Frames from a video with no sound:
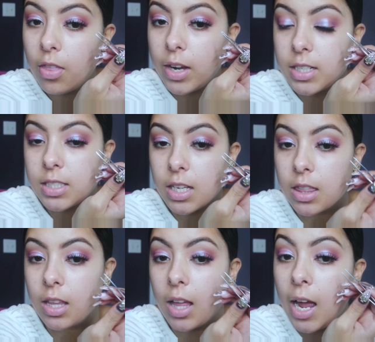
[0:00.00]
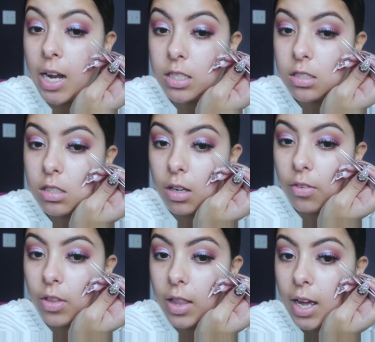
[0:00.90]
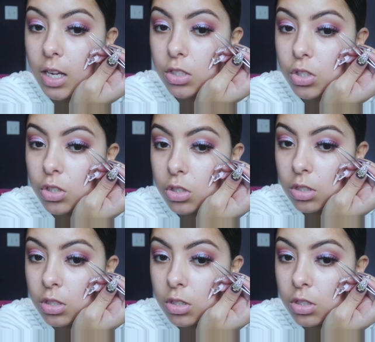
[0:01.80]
Then I take the end of the lash,